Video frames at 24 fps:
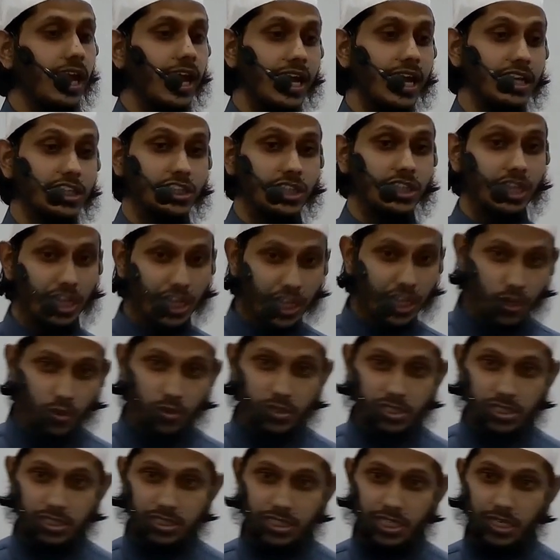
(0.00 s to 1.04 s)
and she
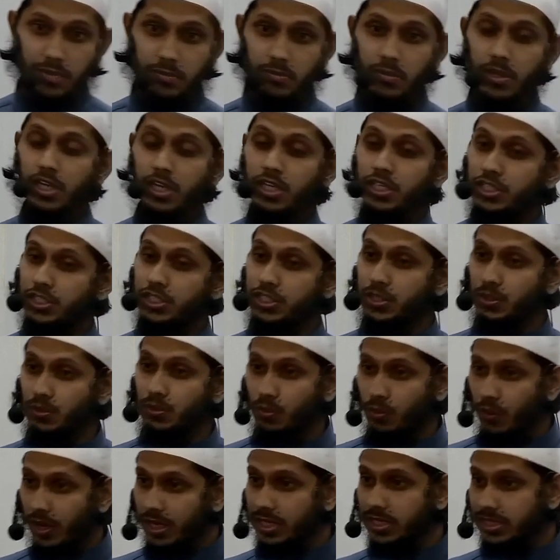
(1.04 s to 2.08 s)
accuses him. She
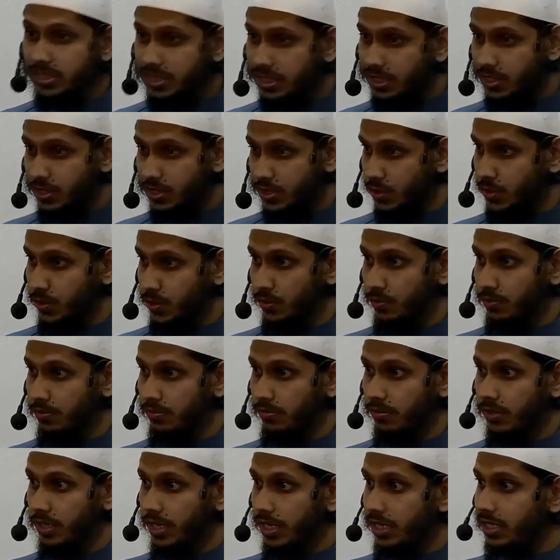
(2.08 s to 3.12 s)
wanted to
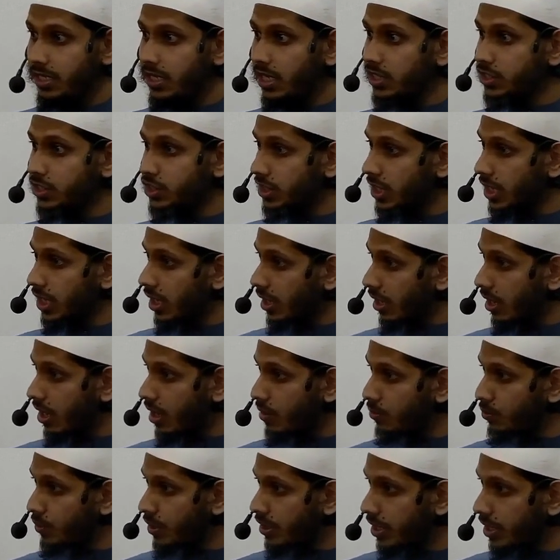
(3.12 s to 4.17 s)
indulge in
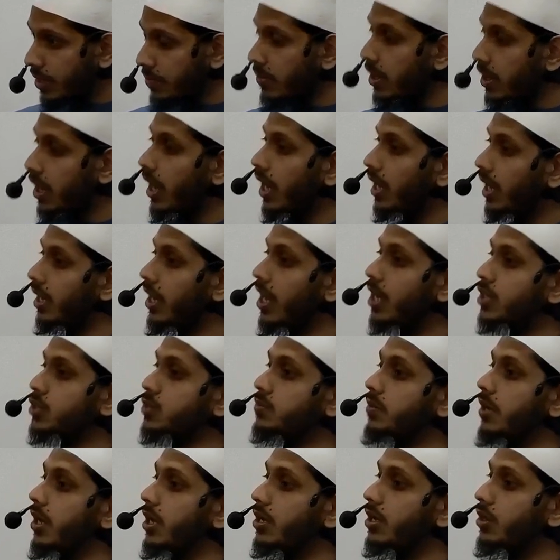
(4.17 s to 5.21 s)
haram with him. Allah
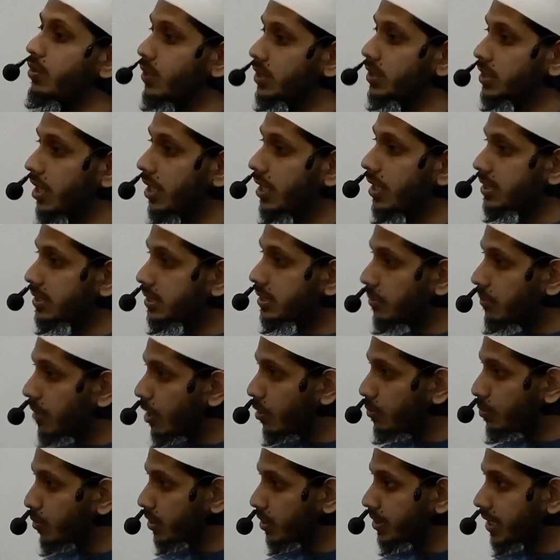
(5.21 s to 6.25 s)
subhanahu wa ta'ala
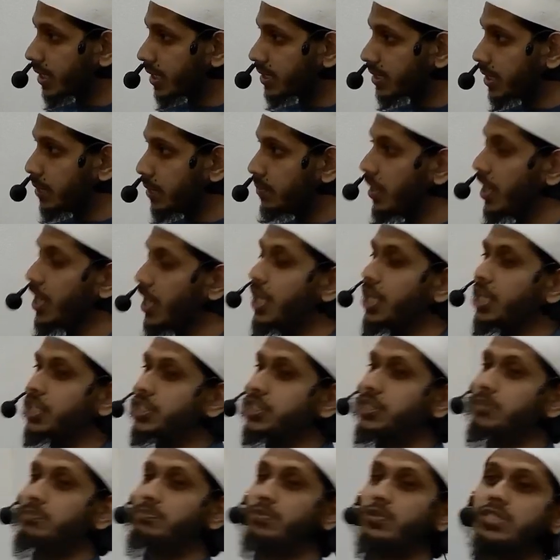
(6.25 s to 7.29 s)
somehow protects him.
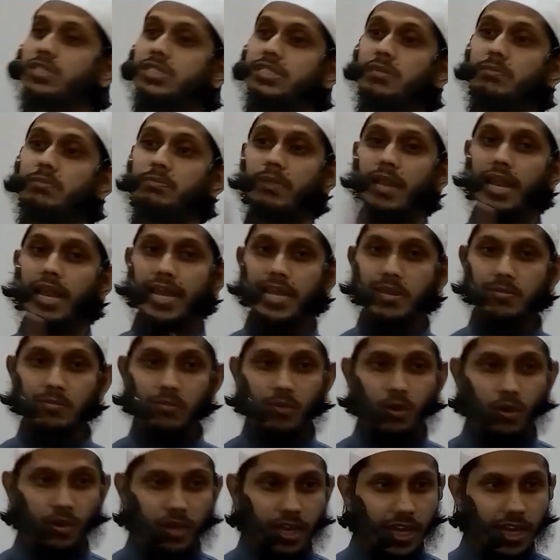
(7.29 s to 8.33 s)
She puts the
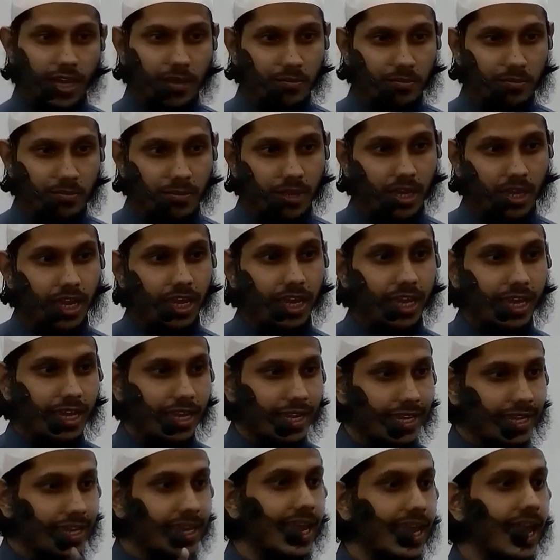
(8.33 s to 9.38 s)
blame on him.
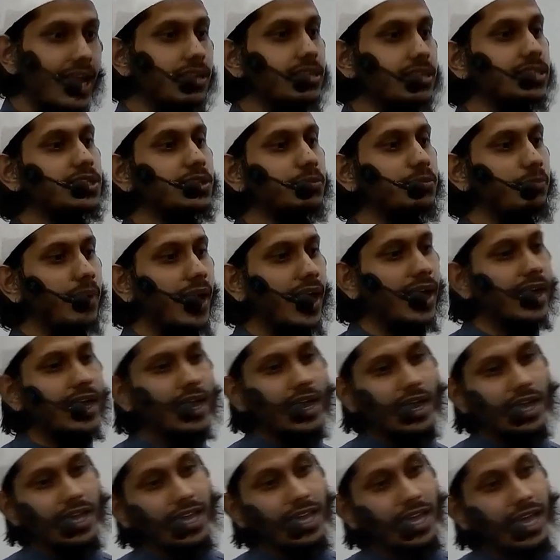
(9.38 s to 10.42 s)
He carries the bag
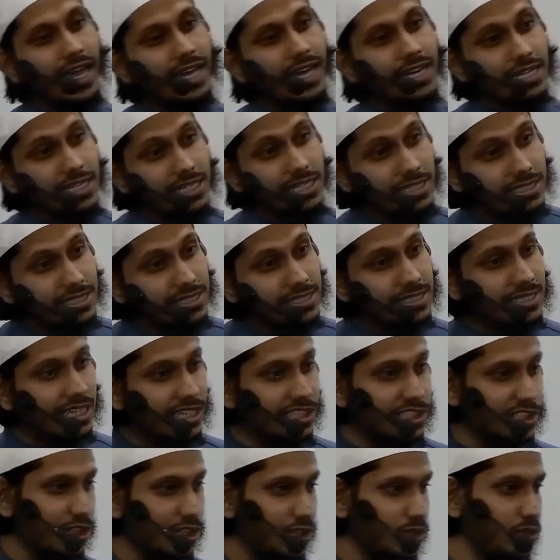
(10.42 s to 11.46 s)
and he is
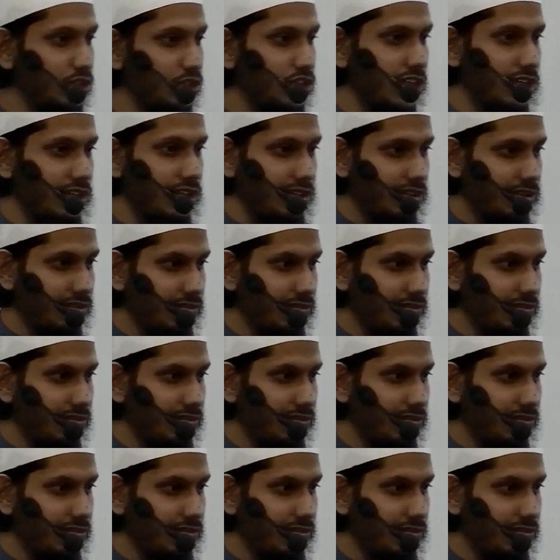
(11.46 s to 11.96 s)
sent into jail.